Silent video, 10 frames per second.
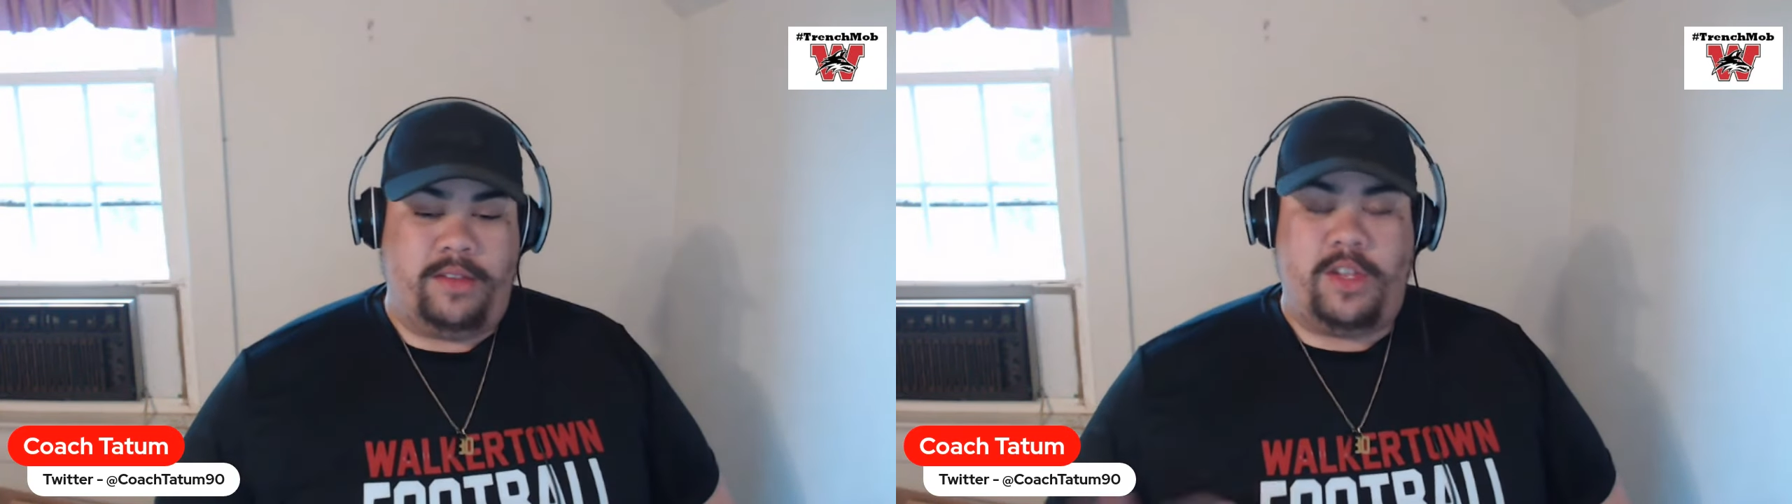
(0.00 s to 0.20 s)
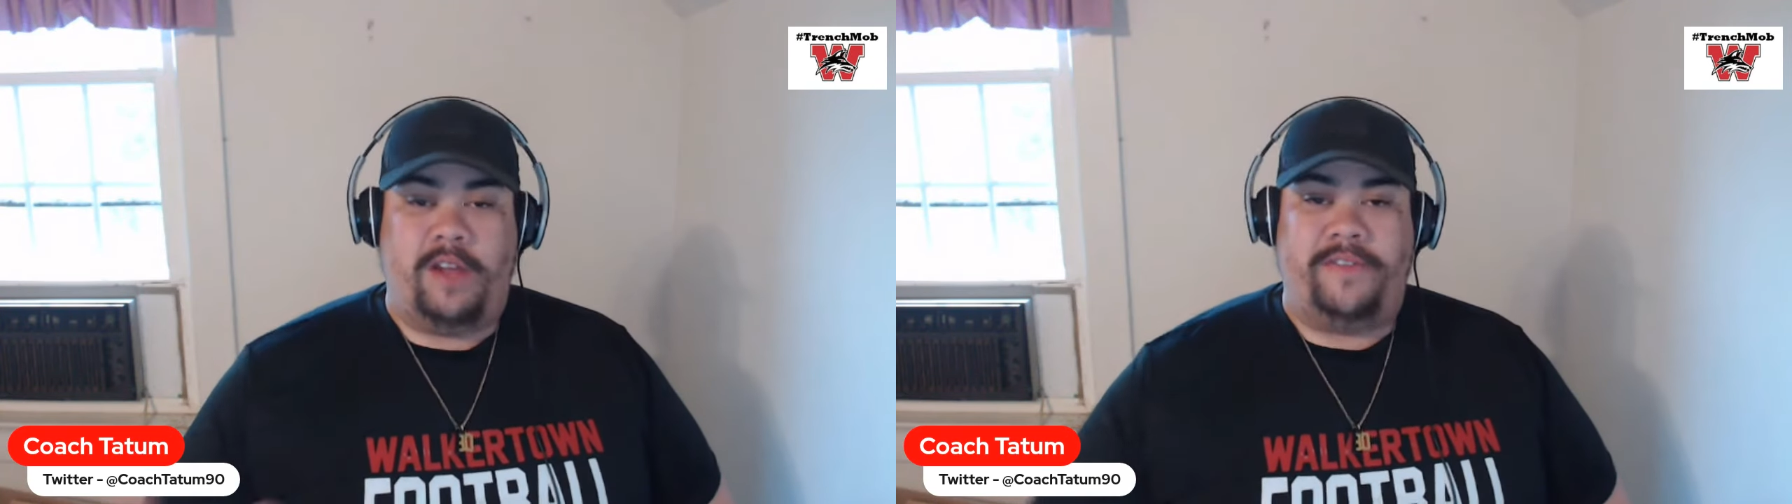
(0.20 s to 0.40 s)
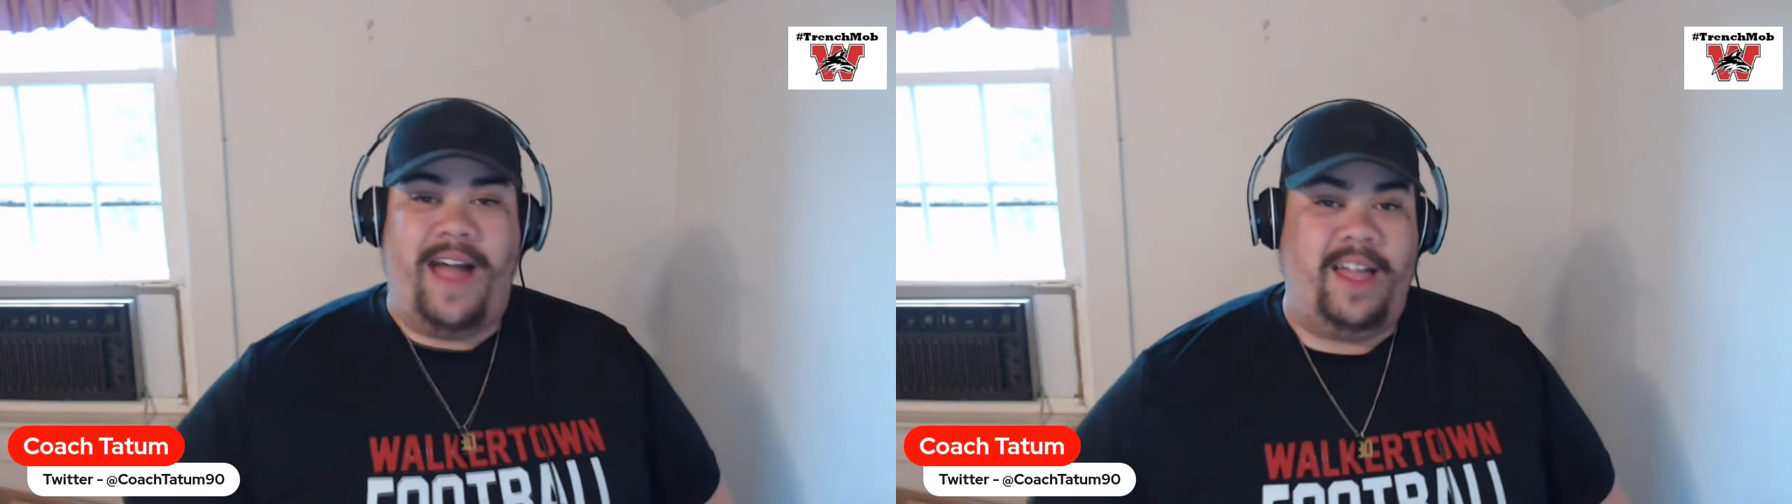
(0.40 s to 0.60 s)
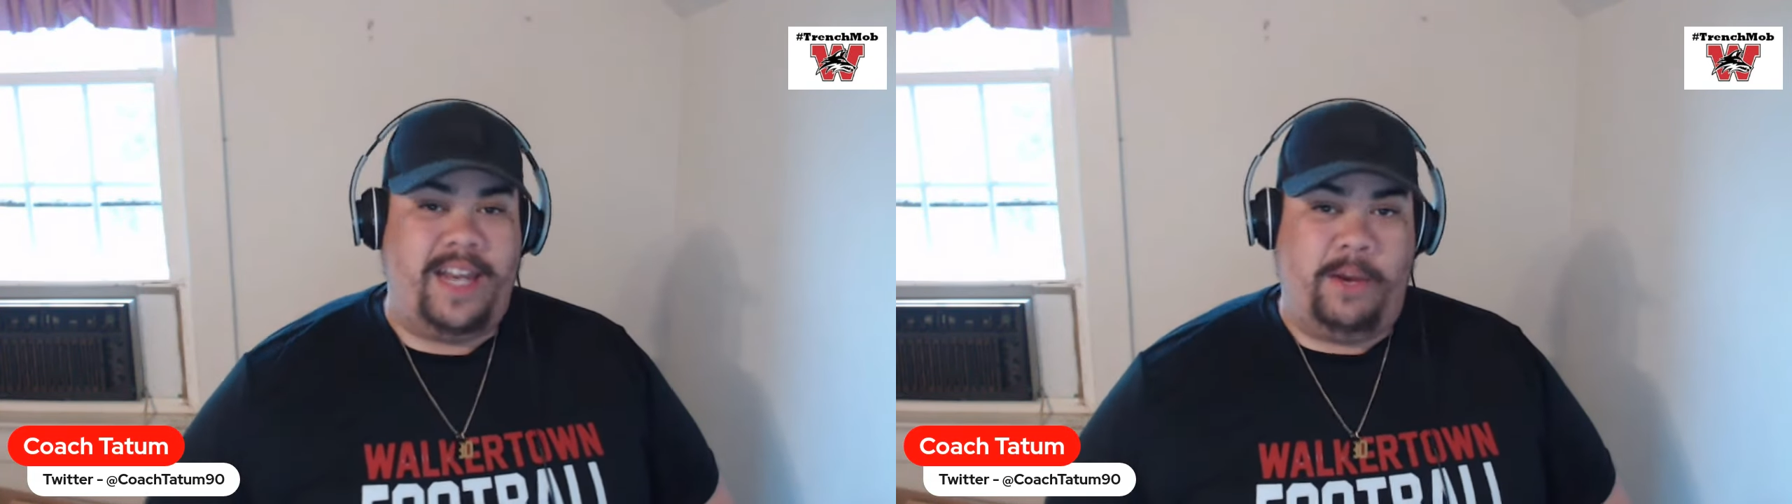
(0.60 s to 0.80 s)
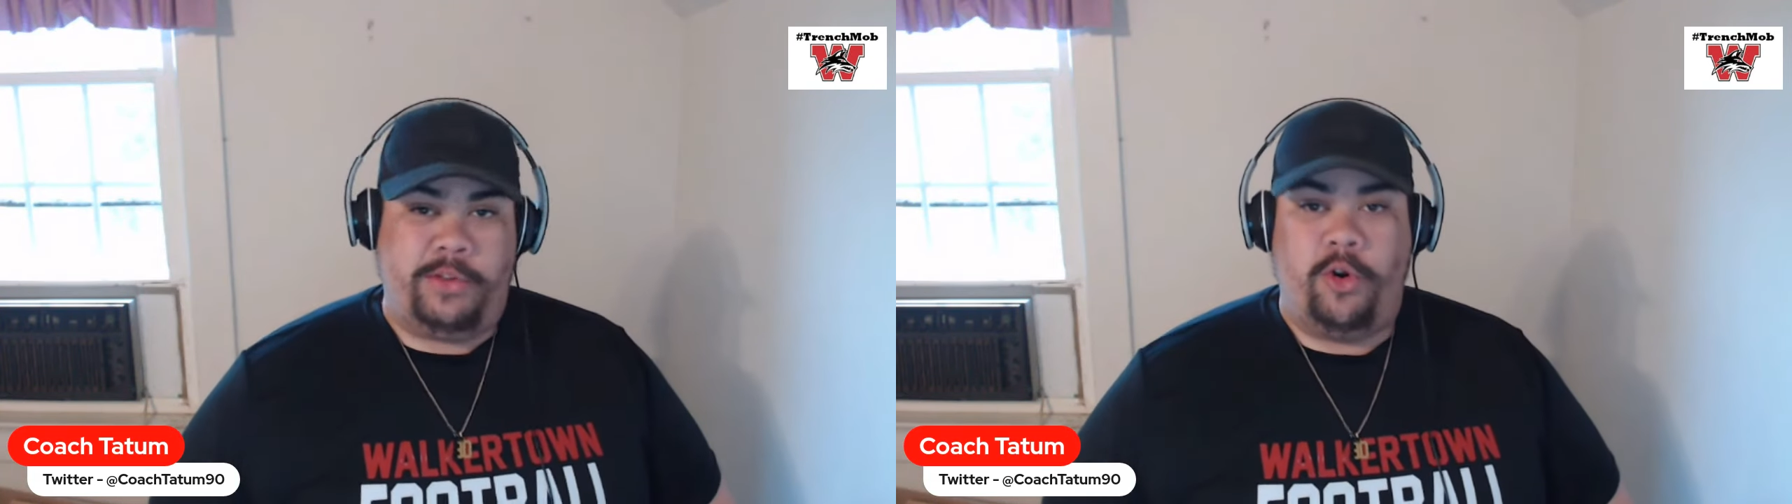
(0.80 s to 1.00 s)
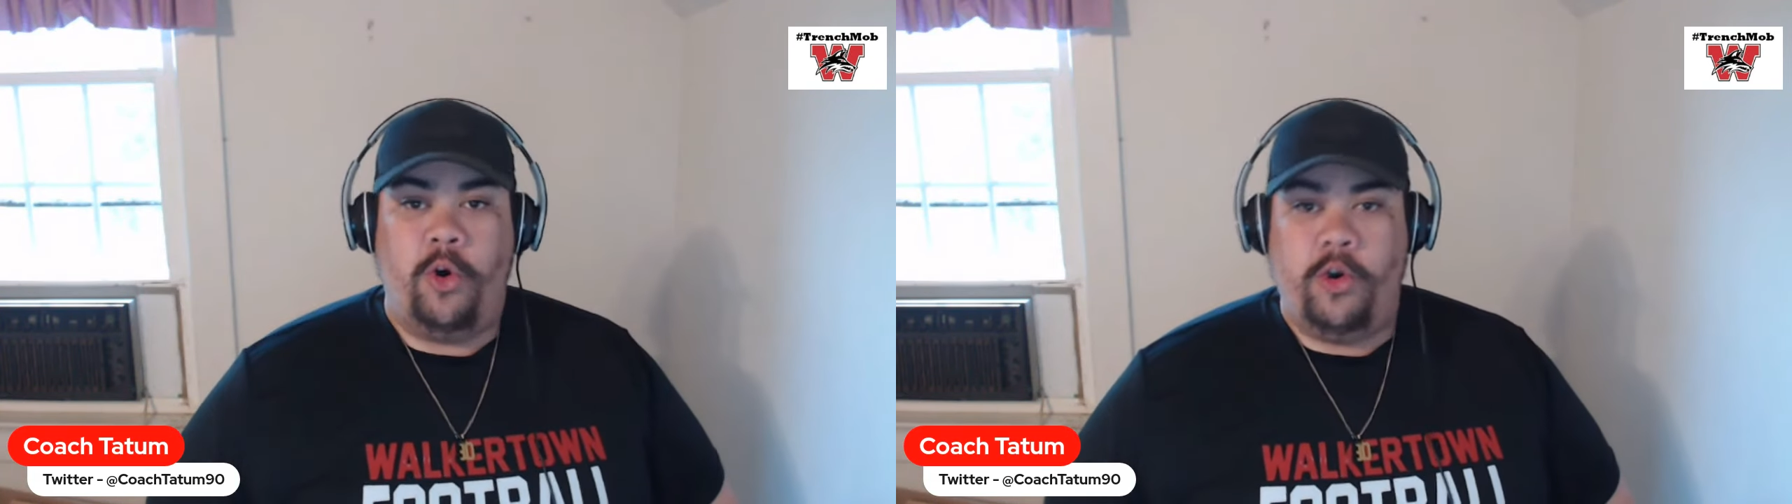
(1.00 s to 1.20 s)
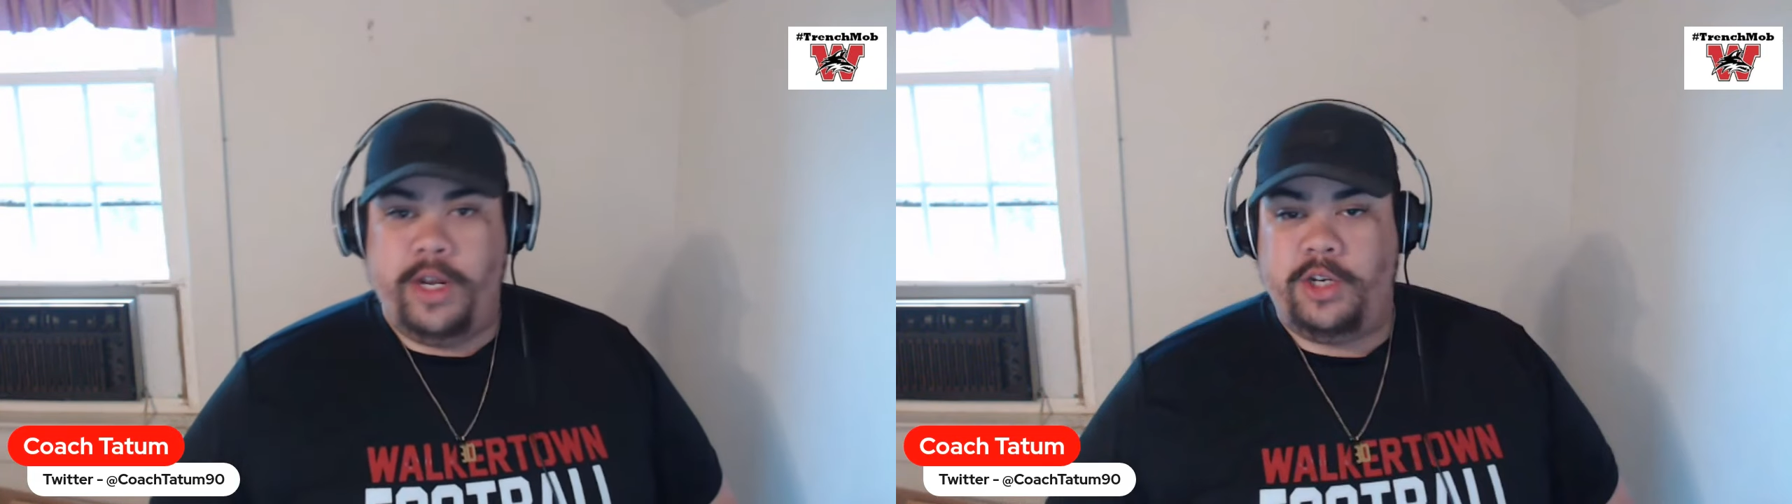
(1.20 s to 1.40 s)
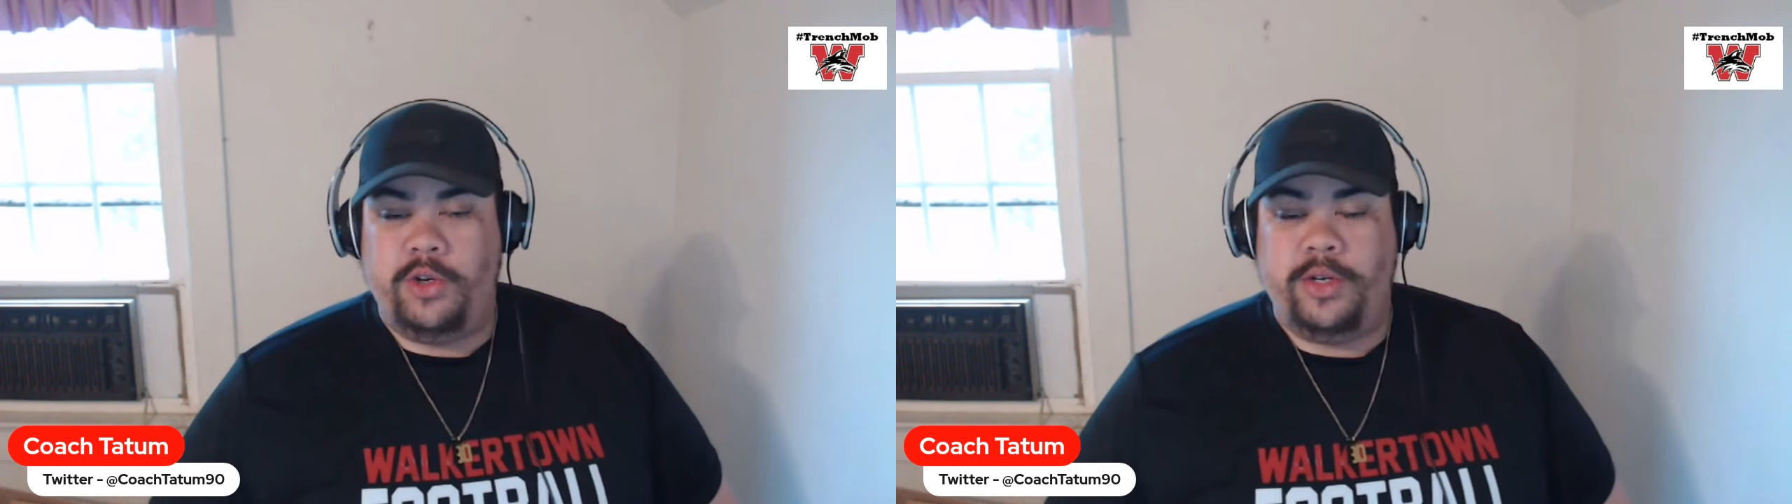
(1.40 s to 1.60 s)
to validate what they're
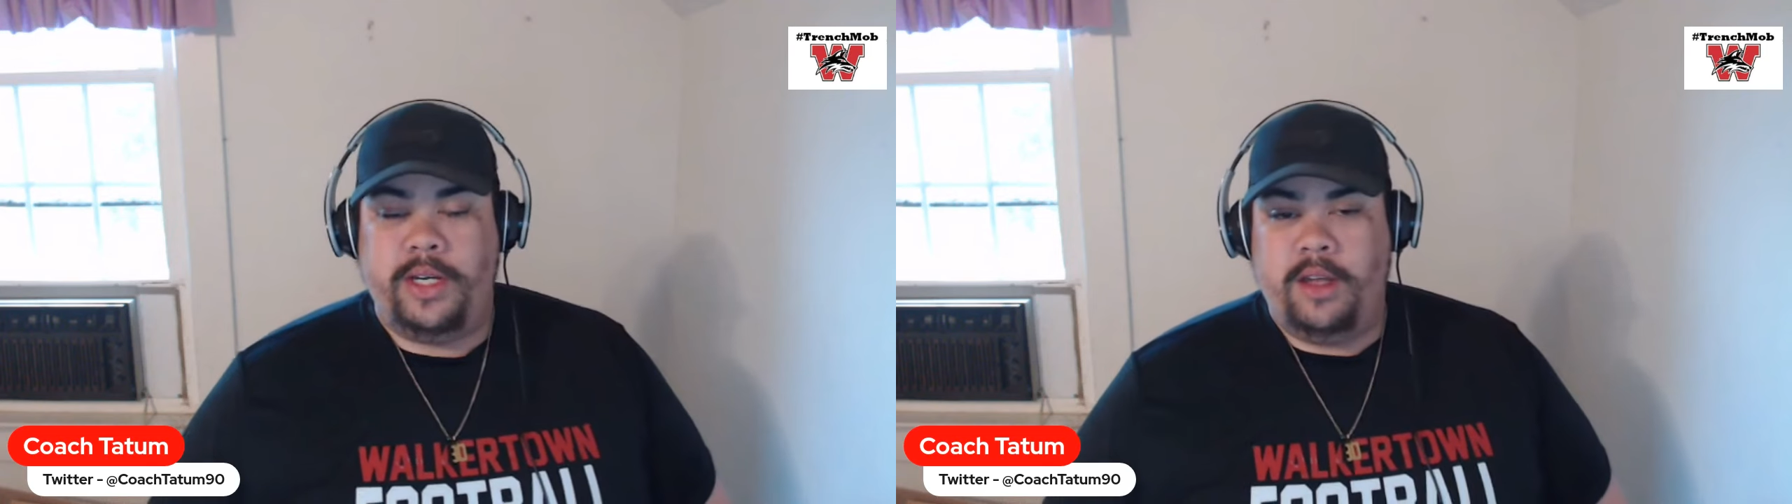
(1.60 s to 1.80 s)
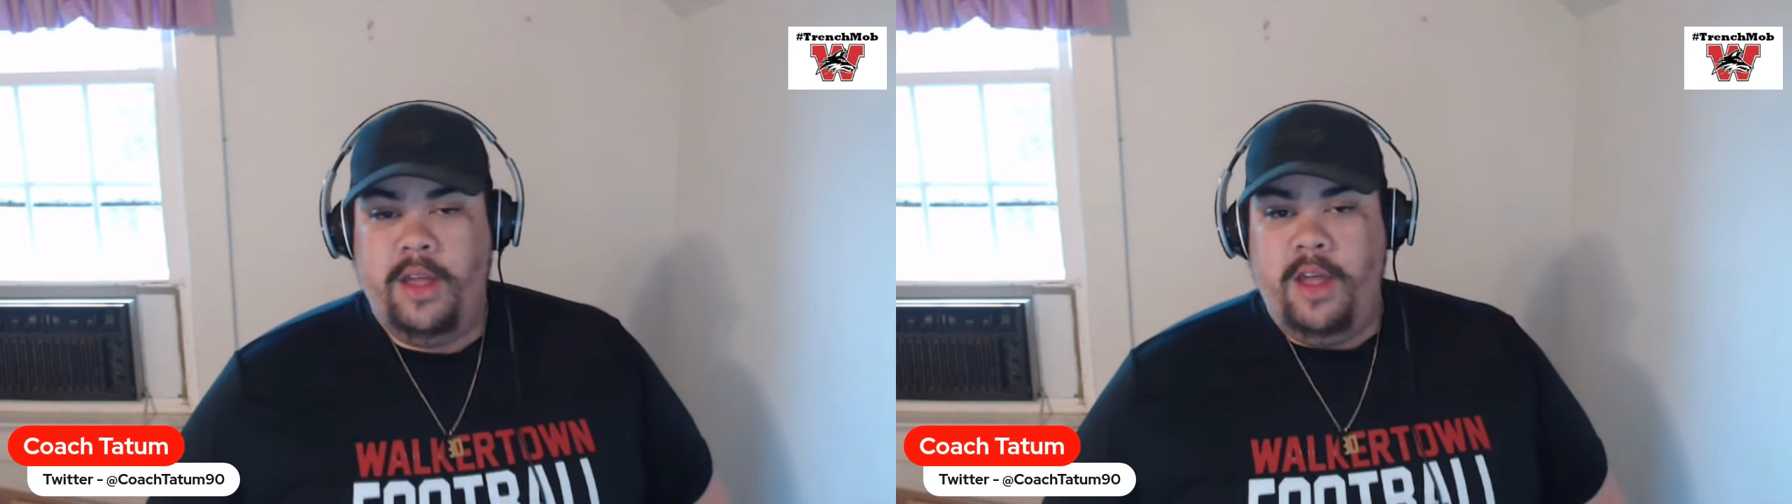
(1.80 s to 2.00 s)
already doing,